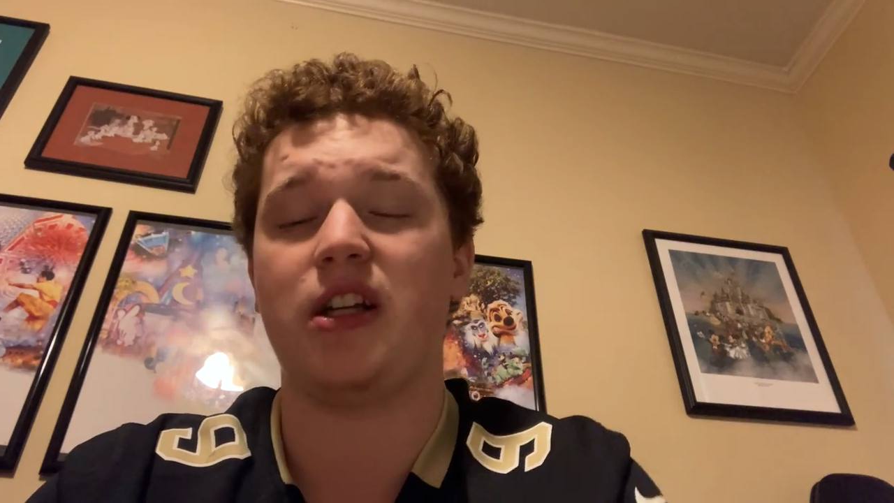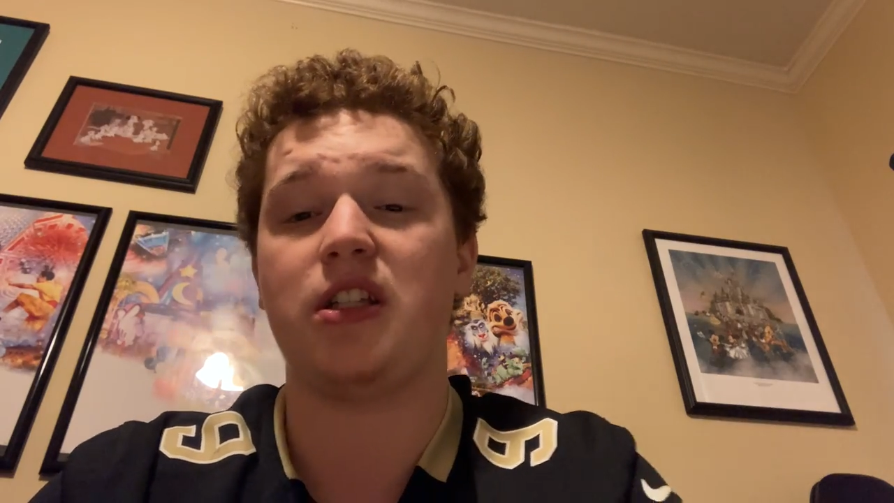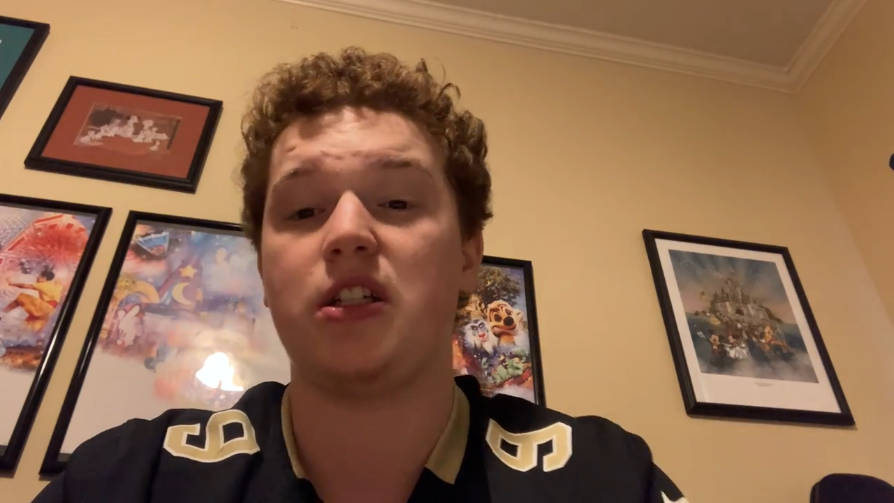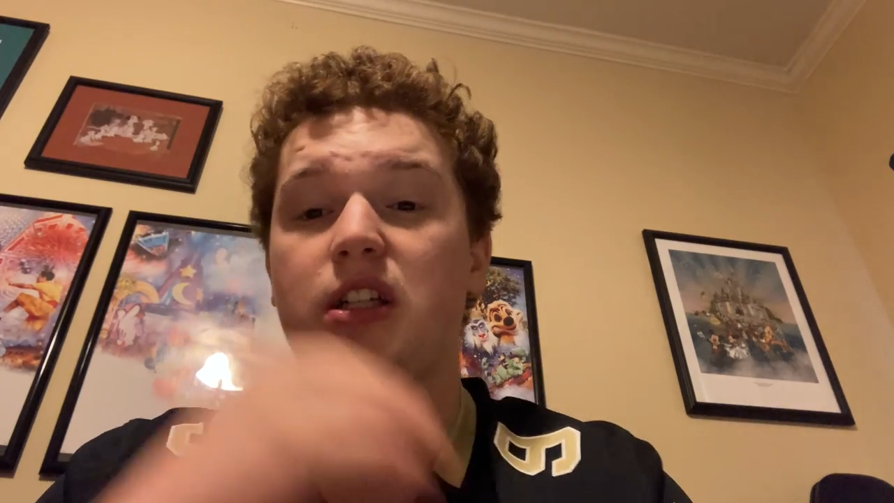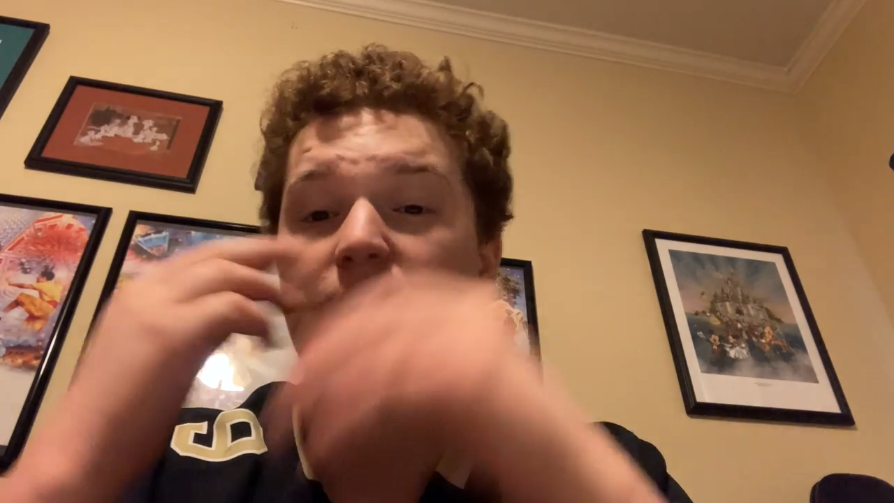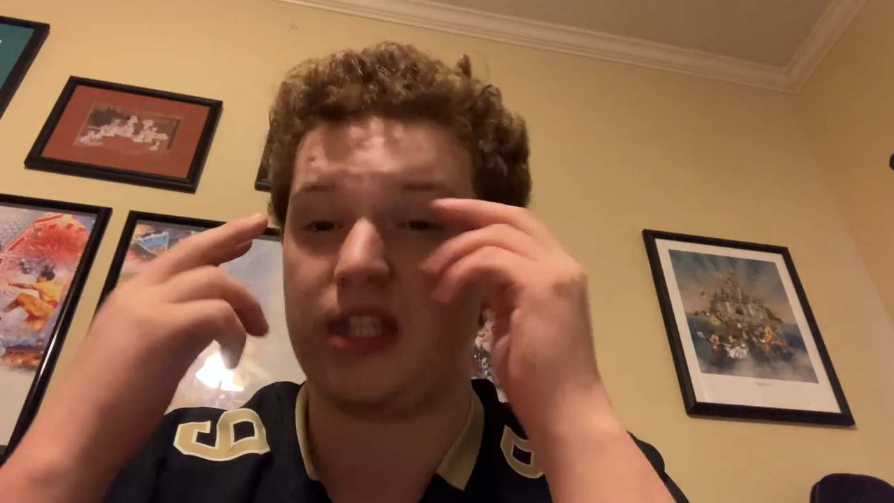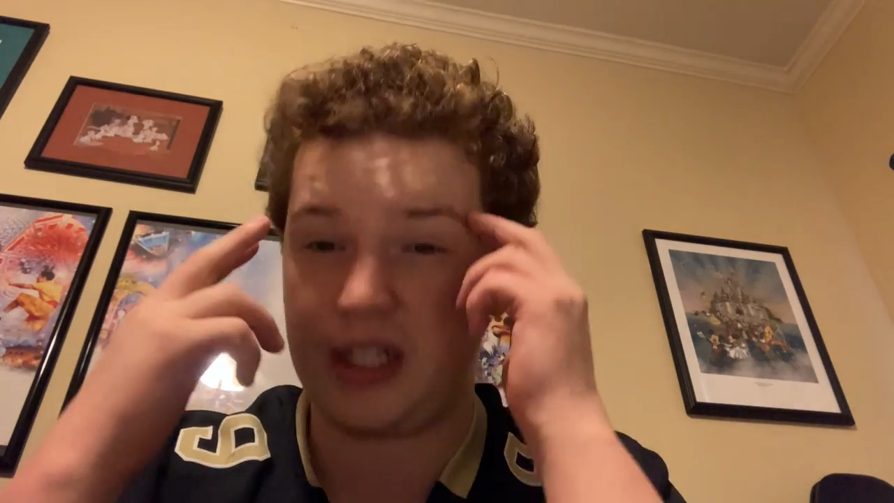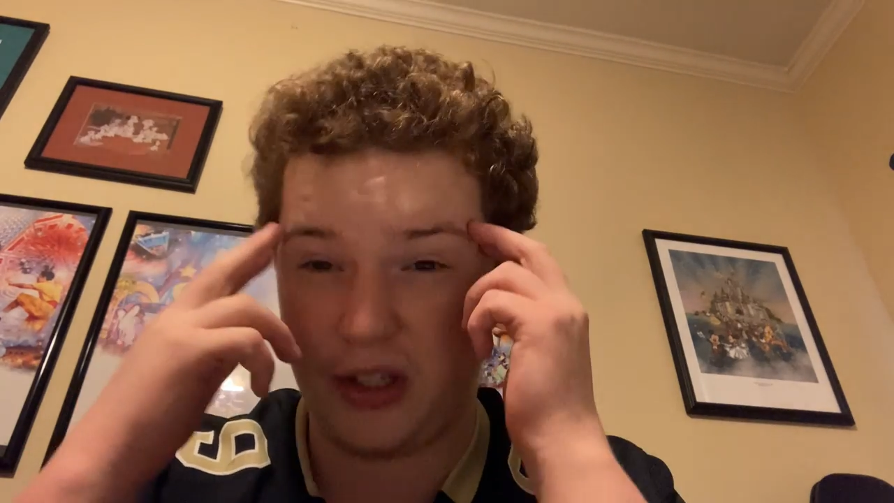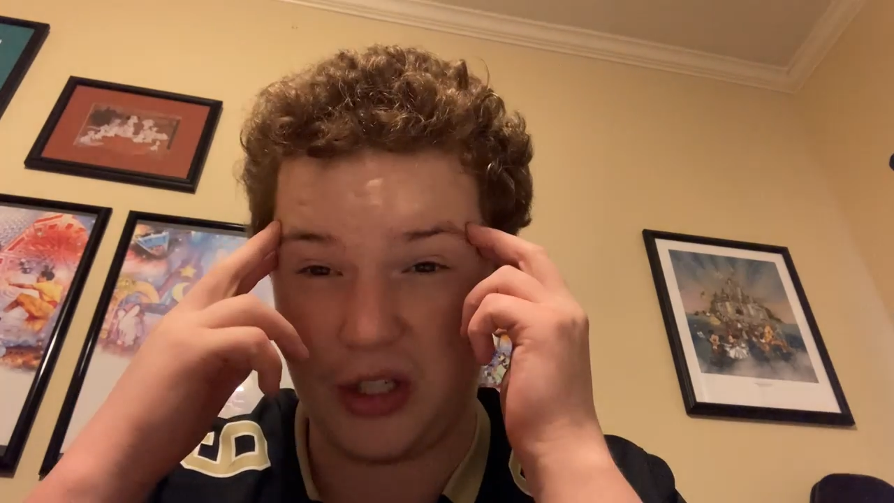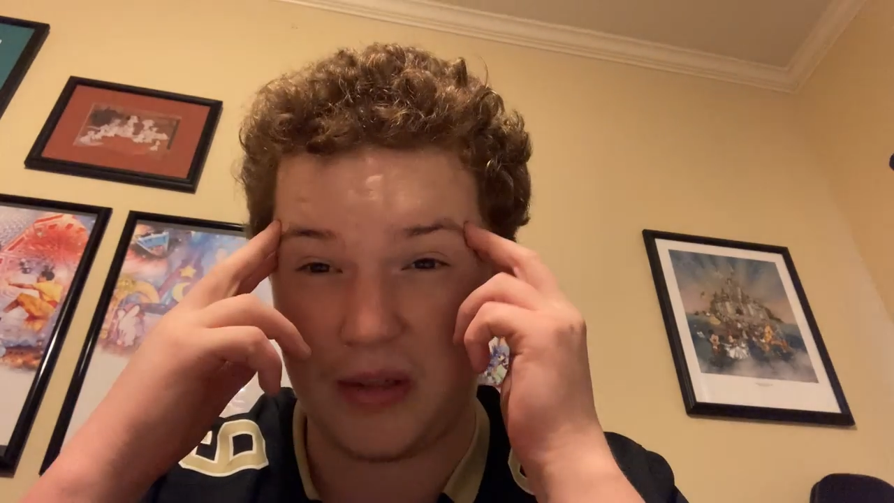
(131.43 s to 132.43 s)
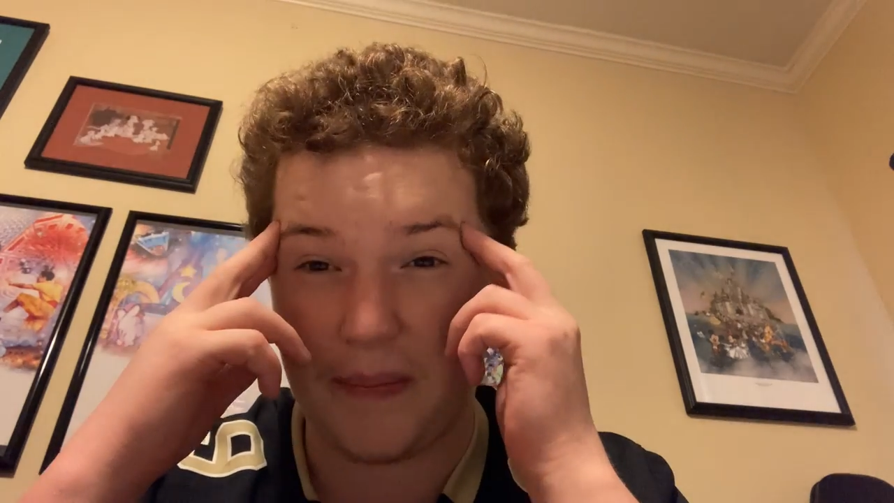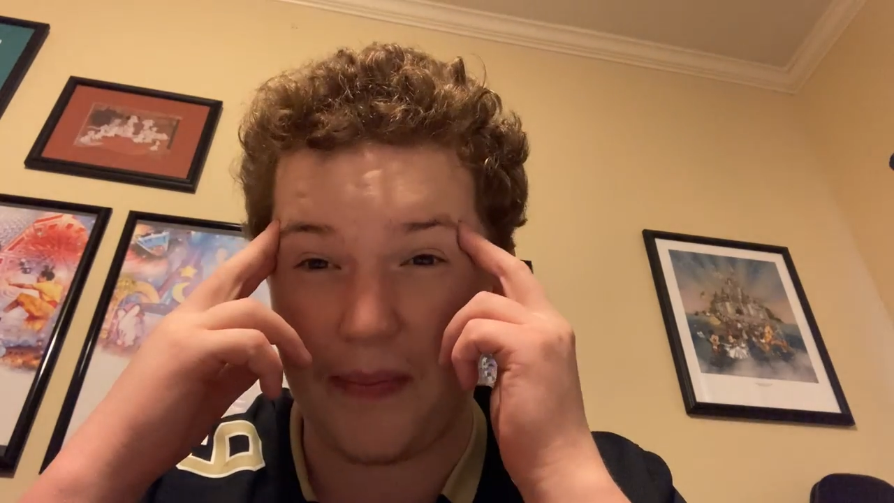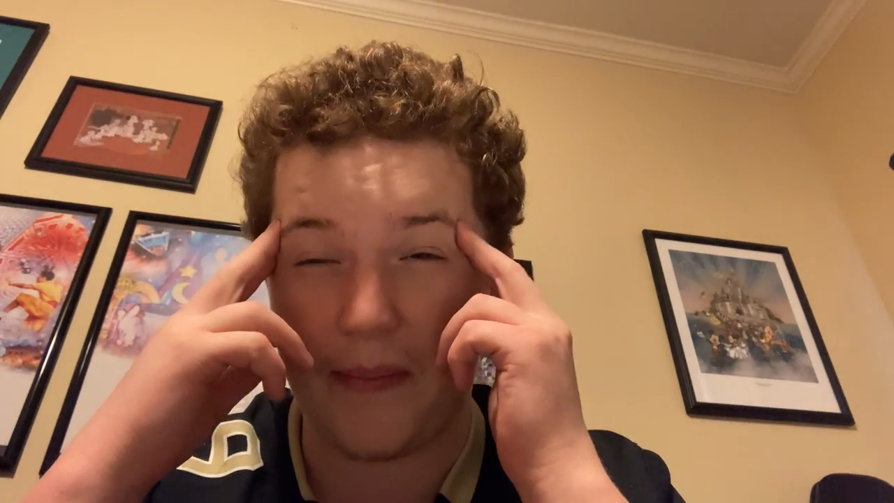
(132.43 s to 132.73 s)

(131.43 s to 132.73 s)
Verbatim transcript: and it's it still just